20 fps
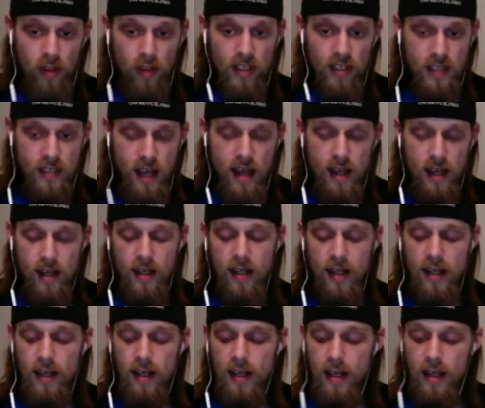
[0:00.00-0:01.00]
sign.
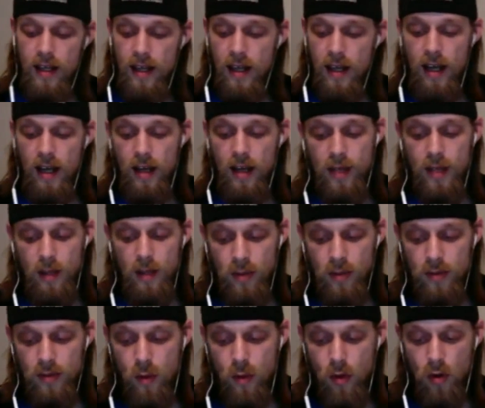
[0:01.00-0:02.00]
Um, it was
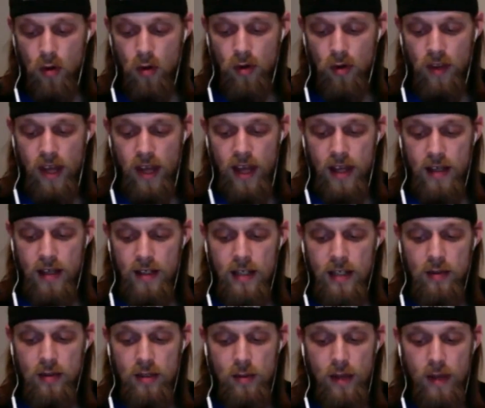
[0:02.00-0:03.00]
more that Deo was a
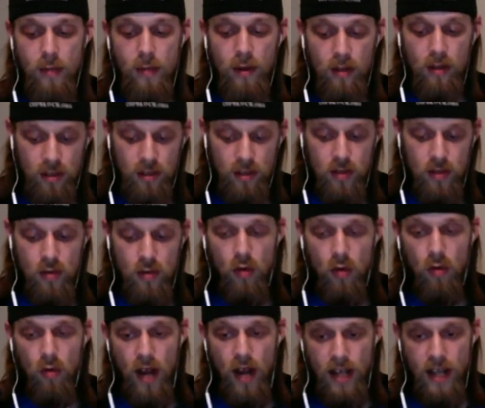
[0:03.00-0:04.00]
bad person who
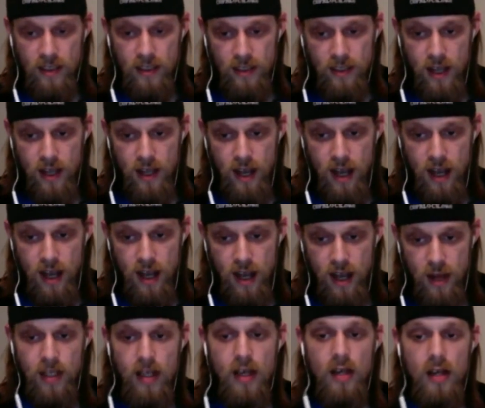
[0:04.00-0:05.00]
harasses cops,
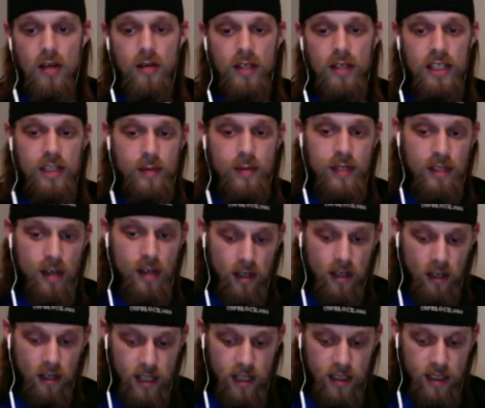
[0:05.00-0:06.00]
who needs to be taught a
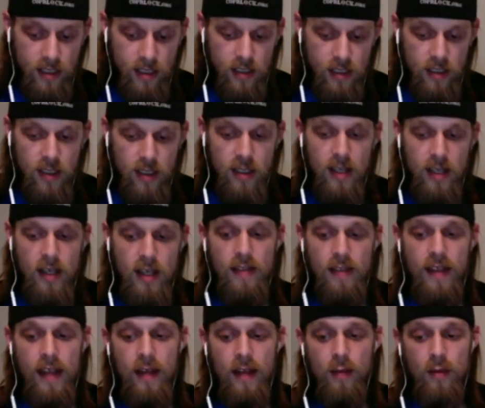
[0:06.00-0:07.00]
lesson
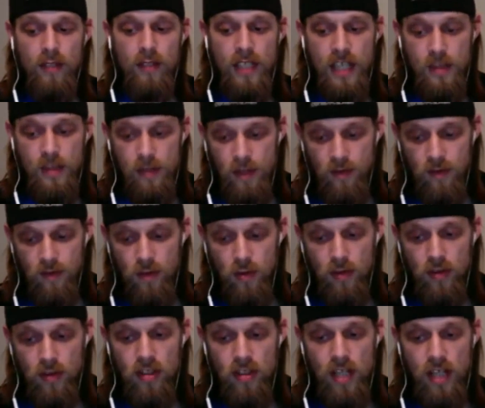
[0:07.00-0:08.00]
that was keeping them from doing their
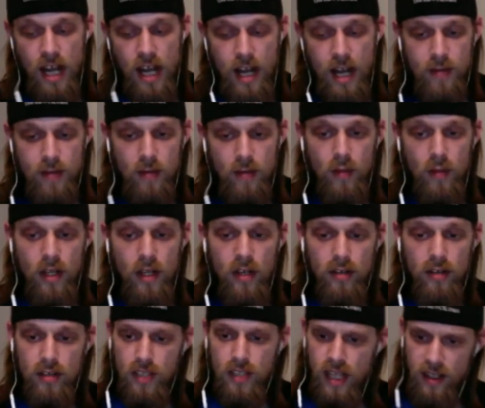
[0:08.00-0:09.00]
jobs. And we
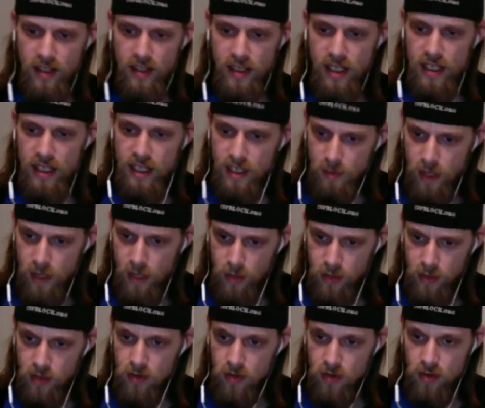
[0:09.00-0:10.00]
understand that they need to be able to do
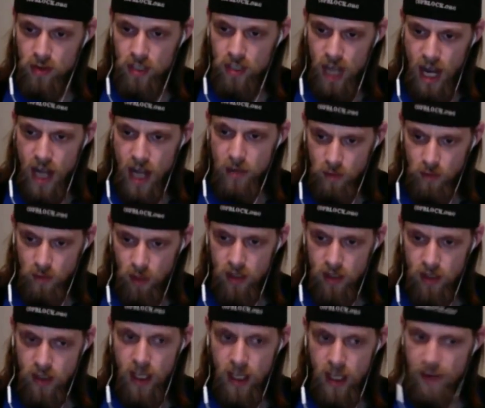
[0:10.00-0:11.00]
their jobs, right?
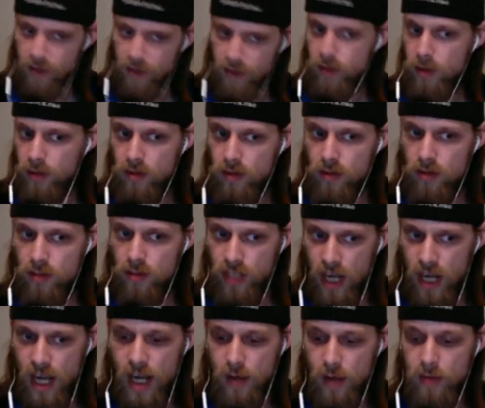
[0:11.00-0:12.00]
They have to be able to do their
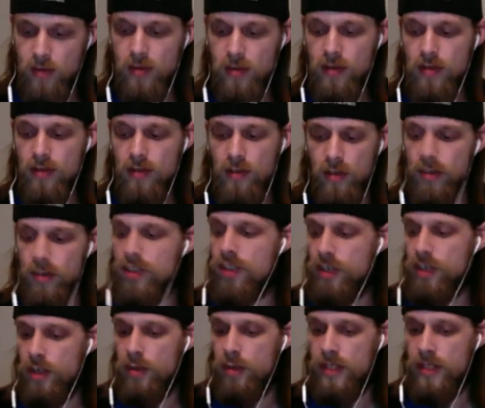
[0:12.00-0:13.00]
jobs. You know, the jury
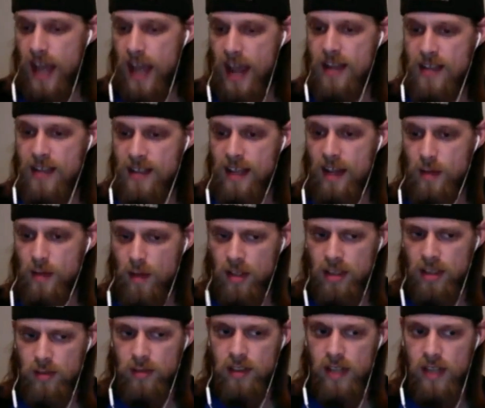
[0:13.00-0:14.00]
was asked that multiple
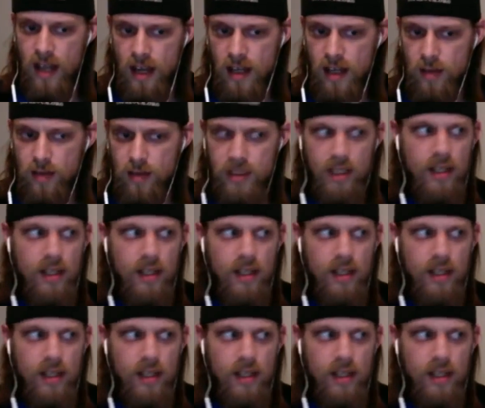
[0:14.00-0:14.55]
times